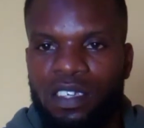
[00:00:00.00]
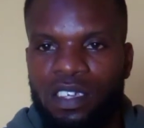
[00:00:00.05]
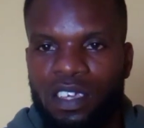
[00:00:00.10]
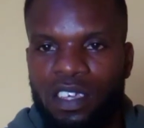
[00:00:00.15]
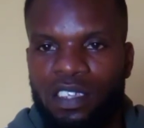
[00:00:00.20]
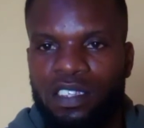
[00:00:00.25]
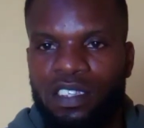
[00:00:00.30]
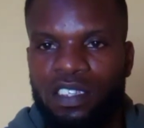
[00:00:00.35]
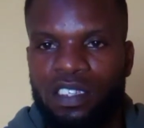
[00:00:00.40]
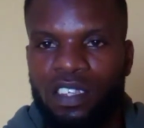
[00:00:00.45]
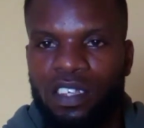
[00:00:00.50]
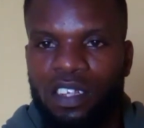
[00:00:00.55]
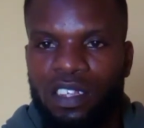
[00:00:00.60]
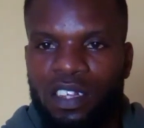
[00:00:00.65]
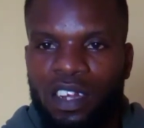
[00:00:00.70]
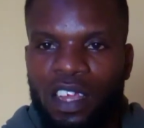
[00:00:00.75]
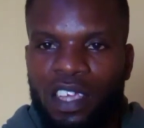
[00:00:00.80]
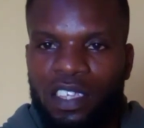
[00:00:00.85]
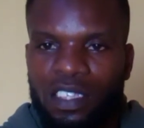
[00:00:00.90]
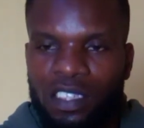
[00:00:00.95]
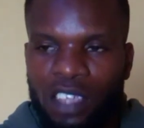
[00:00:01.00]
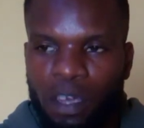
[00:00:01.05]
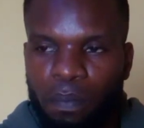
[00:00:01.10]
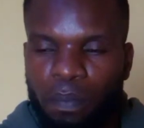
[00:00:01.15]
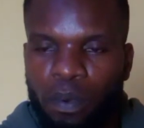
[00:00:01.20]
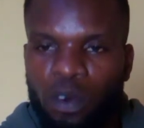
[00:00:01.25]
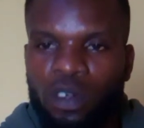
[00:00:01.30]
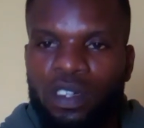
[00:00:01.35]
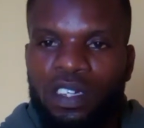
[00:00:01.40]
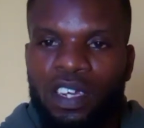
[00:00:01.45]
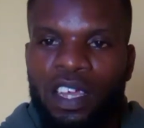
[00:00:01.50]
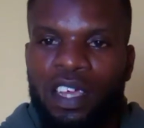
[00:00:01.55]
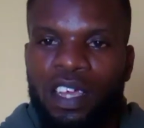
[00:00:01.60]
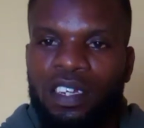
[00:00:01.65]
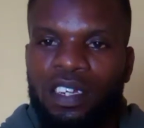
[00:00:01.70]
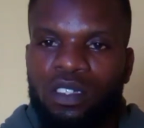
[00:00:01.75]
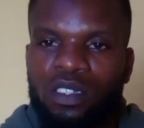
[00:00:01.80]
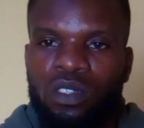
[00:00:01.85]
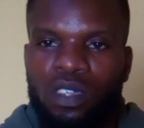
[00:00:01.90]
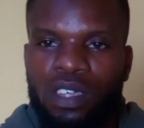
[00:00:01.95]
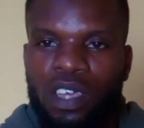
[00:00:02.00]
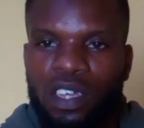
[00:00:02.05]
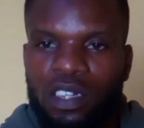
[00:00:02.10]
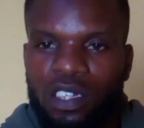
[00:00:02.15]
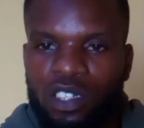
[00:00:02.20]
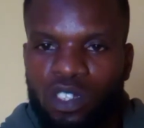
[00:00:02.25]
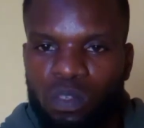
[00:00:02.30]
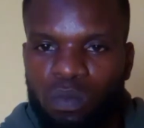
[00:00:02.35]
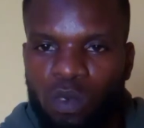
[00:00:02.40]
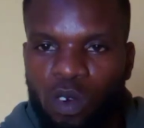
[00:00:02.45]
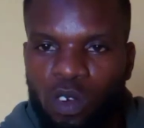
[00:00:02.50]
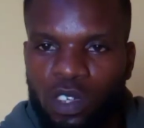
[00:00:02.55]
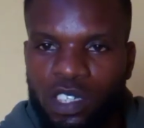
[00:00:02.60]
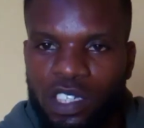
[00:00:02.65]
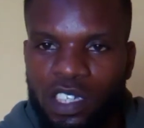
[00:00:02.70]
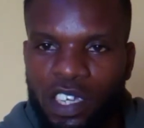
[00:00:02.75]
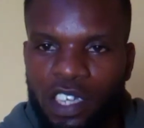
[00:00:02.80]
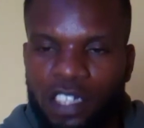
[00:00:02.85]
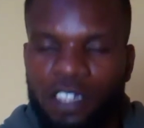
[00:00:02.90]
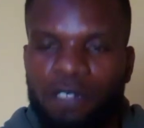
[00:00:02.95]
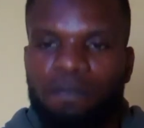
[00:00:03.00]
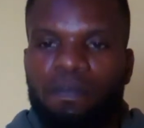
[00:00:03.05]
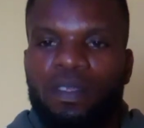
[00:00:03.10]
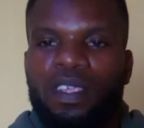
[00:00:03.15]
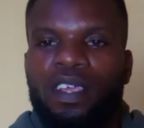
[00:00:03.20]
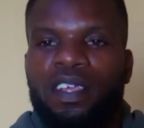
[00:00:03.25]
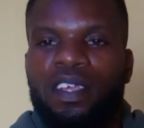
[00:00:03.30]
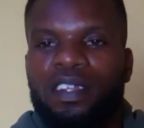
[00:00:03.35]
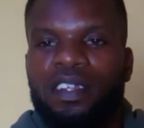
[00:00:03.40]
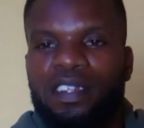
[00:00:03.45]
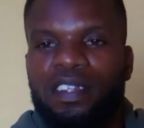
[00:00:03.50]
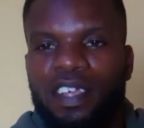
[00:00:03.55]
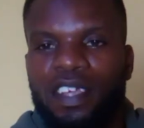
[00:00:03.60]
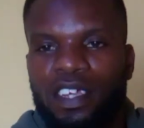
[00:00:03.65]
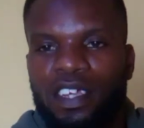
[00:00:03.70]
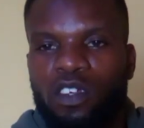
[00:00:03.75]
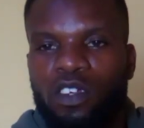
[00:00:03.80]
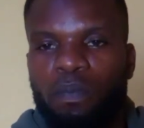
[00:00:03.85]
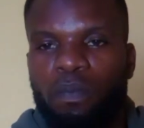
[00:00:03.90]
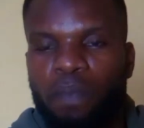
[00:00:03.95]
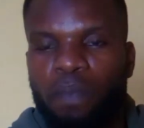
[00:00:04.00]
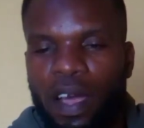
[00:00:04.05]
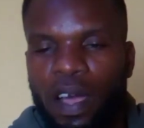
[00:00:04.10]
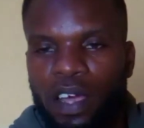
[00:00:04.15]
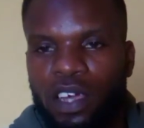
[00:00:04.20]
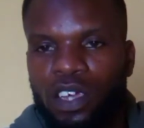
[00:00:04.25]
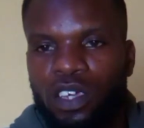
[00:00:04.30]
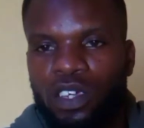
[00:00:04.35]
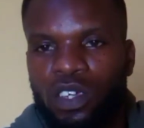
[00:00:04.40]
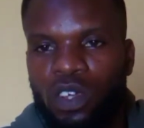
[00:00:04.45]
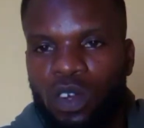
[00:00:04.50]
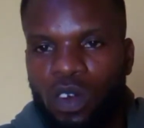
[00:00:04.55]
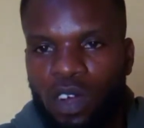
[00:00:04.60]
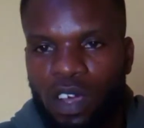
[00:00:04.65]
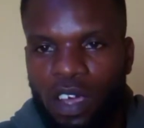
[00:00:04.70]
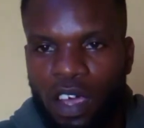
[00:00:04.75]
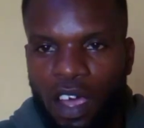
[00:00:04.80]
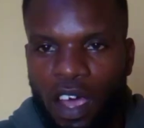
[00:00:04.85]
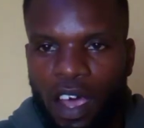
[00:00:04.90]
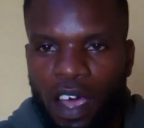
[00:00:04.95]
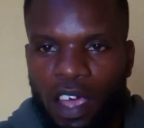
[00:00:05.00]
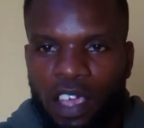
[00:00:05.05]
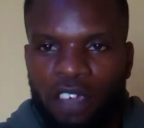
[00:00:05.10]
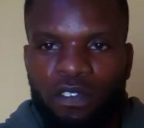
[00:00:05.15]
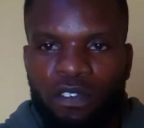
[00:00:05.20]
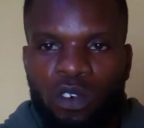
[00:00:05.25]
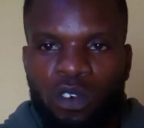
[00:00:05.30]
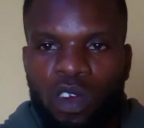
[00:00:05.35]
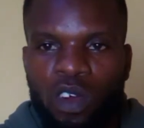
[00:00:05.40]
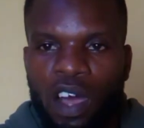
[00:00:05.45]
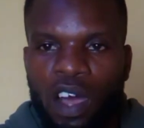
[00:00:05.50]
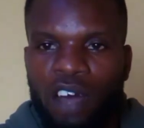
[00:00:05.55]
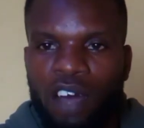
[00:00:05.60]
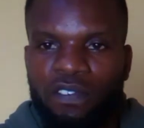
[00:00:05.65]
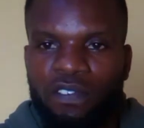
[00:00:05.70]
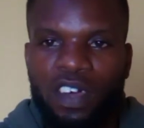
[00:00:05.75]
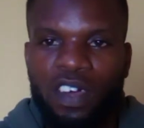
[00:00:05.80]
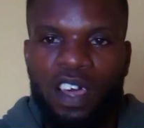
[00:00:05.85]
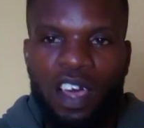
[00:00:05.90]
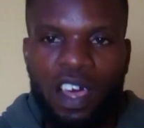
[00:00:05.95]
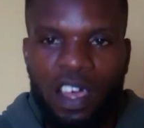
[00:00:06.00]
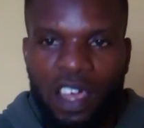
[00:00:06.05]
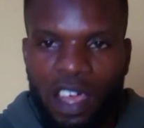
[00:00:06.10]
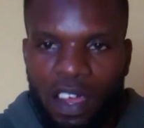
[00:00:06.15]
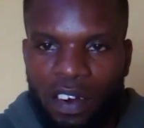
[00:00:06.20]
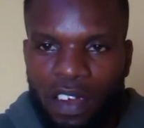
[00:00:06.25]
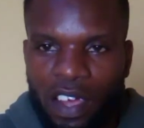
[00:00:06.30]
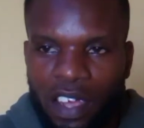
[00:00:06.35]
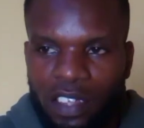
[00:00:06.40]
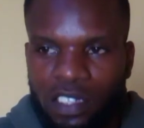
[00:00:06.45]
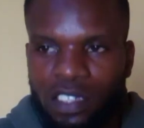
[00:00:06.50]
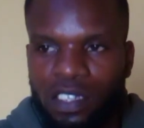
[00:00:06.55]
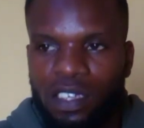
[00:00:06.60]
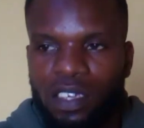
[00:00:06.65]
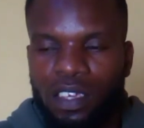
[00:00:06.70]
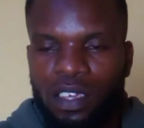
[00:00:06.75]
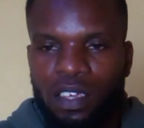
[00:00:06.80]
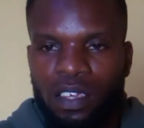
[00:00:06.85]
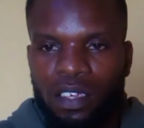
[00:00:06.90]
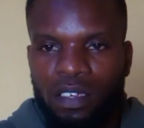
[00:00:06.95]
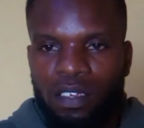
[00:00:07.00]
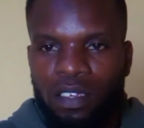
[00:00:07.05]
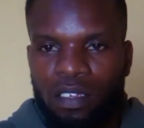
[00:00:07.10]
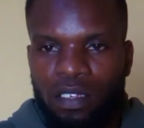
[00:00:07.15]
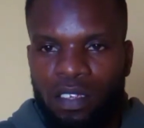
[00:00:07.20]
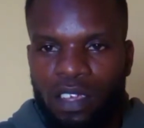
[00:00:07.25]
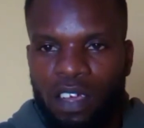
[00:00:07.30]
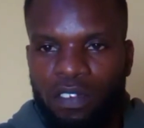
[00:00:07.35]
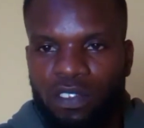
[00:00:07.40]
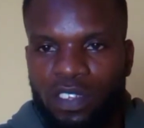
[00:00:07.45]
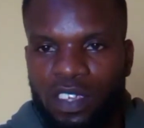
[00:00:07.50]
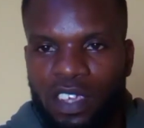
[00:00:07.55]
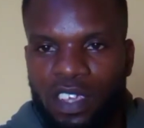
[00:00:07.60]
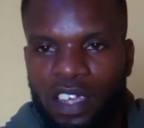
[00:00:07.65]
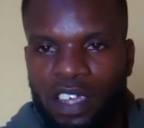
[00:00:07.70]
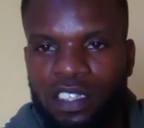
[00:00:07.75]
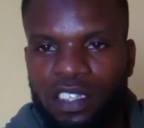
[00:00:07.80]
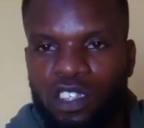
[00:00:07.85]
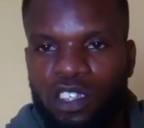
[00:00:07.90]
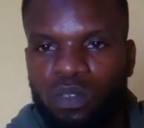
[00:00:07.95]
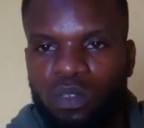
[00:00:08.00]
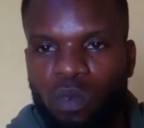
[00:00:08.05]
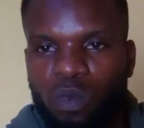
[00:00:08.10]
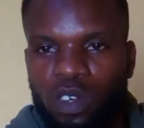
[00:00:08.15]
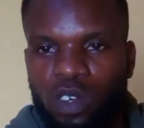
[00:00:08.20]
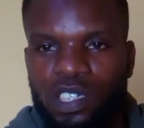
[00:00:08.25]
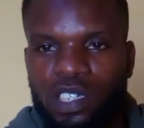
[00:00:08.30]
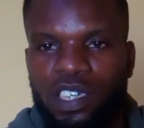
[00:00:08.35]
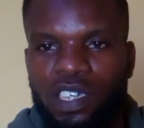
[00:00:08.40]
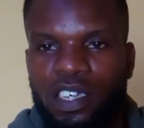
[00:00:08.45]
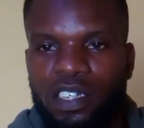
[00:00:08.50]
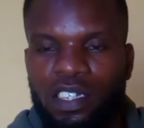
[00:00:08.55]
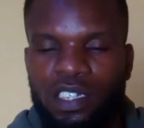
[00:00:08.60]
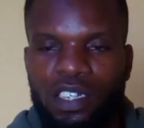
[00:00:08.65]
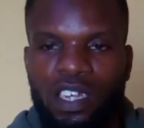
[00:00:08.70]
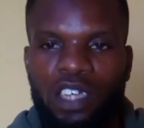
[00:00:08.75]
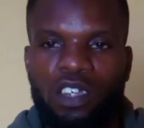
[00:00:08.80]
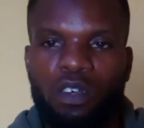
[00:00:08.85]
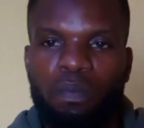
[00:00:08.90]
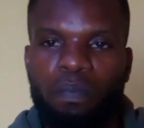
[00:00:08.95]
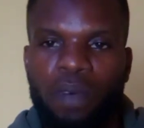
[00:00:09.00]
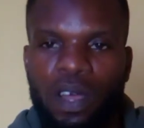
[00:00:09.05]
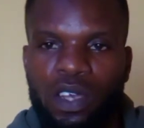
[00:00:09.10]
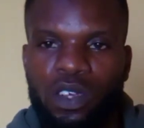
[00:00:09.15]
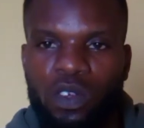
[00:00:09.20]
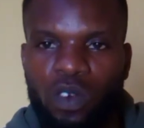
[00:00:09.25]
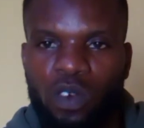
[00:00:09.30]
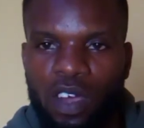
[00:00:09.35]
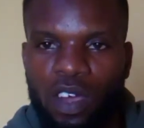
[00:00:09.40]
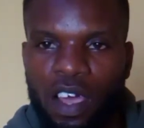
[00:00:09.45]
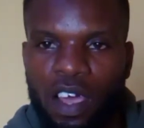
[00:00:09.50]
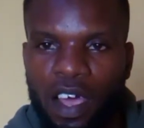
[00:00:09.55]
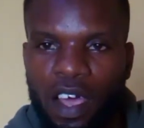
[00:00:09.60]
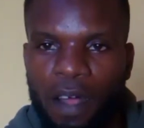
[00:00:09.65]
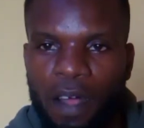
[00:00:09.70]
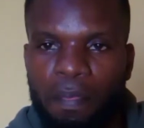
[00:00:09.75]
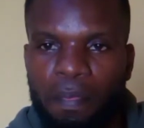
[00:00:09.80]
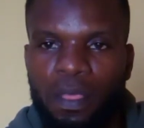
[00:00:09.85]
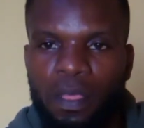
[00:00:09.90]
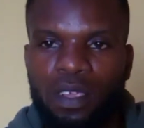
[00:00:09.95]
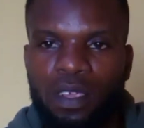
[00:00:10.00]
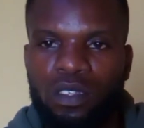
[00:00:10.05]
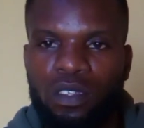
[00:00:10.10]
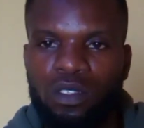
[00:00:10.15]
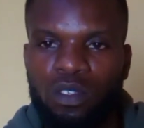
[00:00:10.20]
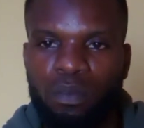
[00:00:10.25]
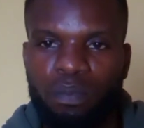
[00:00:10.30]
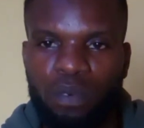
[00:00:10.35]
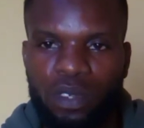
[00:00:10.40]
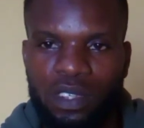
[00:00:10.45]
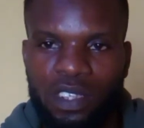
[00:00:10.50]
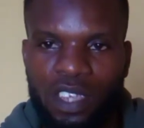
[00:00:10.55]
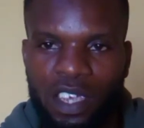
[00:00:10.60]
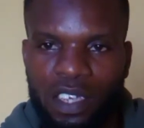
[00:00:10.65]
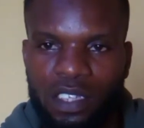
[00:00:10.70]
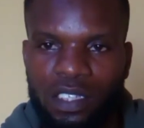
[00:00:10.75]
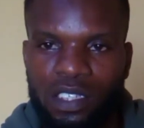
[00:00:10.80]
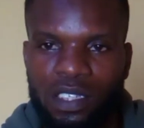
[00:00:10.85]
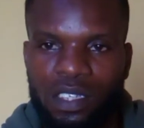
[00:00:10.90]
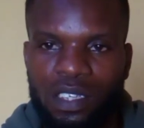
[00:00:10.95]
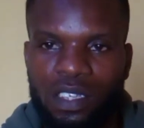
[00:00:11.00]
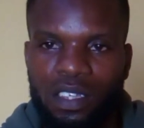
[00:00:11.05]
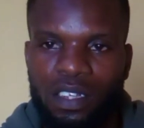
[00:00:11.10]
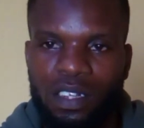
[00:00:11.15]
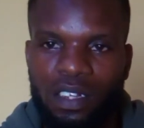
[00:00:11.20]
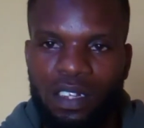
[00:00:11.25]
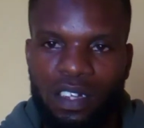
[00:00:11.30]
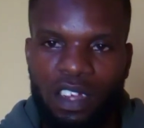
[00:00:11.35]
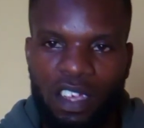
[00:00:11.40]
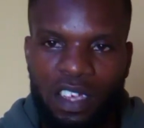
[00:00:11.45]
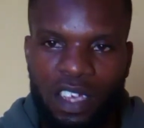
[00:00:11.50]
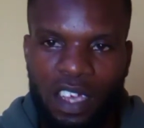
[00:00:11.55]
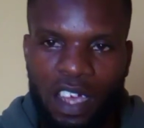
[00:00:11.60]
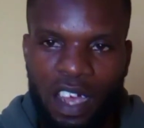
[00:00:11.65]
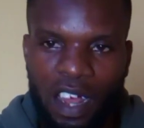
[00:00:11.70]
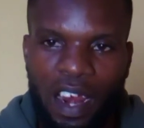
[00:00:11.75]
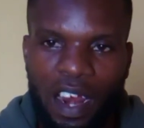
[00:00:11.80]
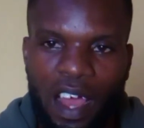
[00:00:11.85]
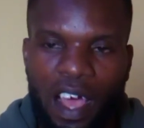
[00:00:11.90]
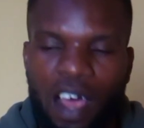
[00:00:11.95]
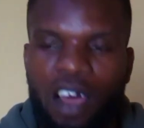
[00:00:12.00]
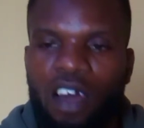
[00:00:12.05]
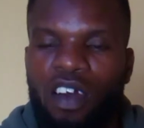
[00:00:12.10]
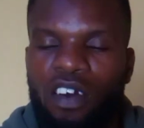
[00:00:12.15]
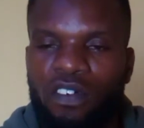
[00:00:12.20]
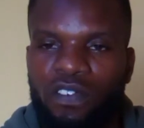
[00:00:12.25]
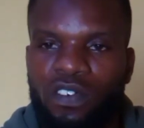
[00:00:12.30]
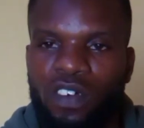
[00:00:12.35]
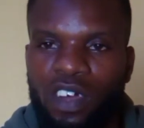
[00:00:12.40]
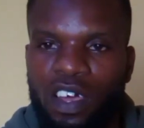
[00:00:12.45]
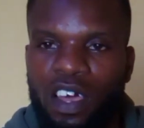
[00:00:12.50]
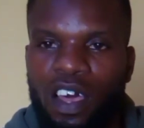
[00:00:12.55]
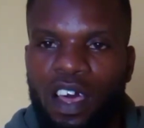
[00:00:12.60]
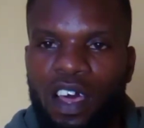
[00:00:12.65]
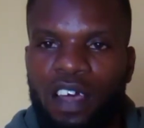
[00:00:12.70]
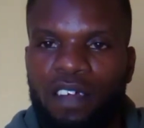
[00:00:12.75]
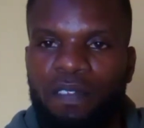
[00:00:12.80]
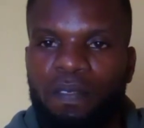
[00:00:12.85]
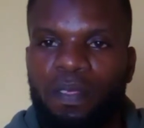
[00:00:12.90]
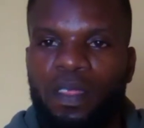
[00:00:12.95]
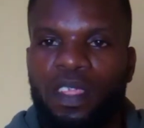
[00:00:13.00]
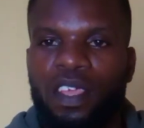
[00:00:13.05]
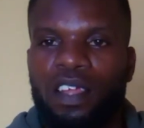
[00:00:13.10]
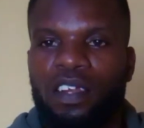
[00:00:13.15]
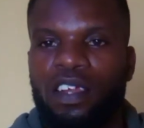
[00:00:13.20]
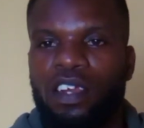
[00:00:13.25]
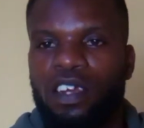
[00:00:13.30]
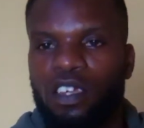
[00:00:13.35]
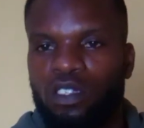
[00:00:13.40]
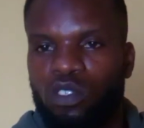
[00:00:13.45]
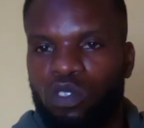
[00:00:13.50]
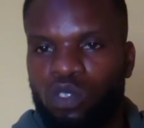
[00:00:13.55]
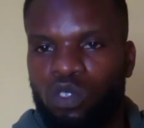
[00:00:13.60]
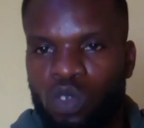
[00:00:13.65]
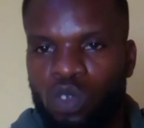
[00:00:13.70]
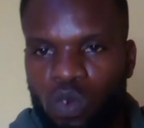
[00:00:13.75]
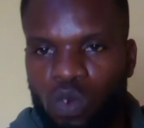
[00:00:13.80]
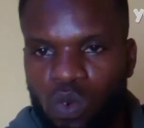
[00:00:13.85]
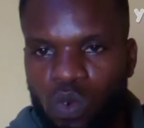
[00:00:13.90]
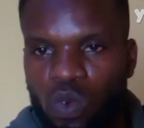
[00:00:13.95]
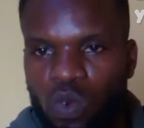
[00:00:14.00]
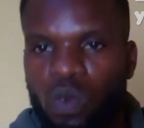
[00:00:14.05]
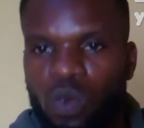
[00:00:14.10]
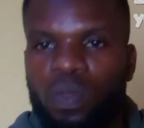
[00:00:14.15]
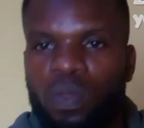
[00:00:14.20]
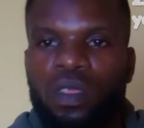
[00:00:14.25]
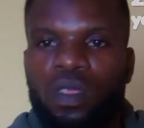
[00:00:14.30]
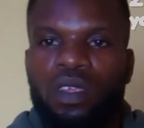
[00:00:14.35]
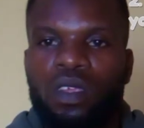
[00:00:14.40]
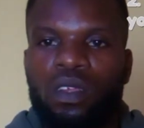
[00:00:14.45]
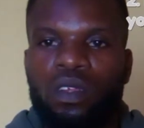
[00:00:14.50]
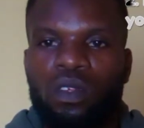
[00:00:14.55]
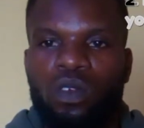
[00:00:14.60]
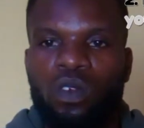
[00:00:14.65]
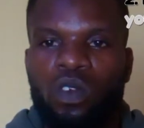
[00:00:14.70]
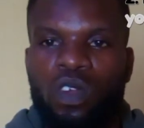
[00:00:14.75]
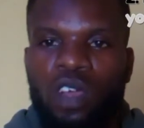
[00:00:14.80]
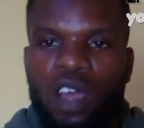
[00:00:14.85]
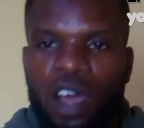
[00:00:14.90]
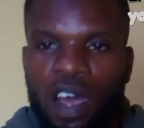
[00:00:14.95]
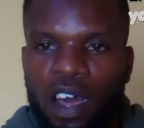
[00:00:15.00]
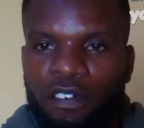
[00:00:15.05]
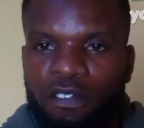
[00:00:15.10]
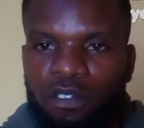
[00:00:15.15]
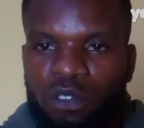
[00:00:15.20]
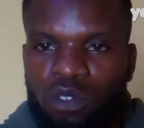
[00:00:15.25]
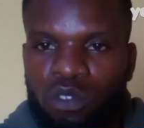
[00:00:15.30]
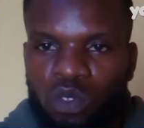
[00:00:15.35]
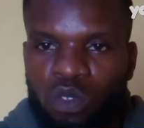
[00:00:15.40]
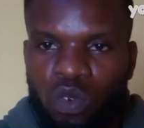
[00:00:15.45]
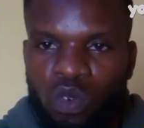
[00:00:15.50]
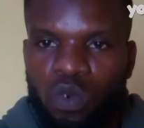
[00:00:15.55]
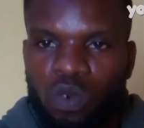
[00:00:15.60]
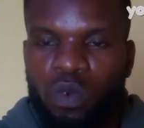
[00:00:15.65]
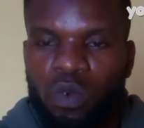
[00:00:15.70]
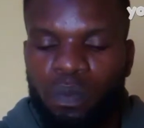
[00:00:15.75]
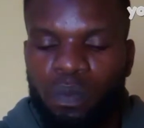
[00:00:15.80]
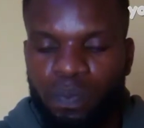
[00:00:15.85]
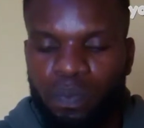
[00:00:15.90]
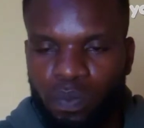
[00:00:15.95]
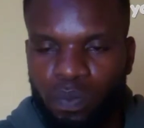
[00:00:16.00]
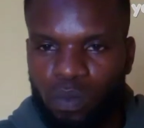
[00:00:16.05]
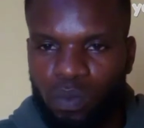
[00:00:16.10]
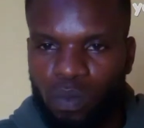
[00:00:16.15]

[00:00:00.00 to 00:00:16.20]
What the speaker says: Yes, like tapo, then you get a small shade, then you park your car. If you don't have car garage, you have to get a small shade, then you park your car to protect the color of your car. And then the two, you have to